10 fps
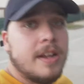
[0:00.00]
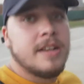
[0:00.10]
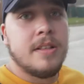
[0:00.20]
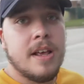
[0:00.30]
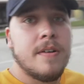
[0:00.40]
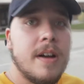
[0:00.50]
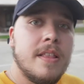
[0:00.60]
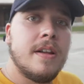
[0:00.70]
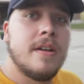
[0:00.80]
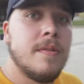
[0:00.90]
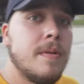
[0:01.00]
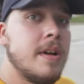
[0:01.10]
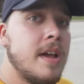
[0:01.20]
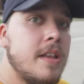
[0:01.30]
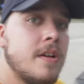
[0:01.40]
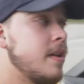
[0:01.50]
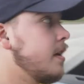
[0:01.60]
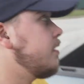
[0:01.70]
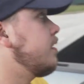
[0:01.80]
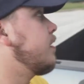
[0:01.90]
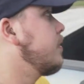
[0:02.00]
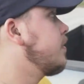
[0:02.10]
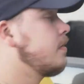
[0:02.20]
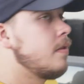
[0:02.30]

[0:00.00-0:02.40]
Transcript: I guess that right there in a way, hey, yo, catch, dog.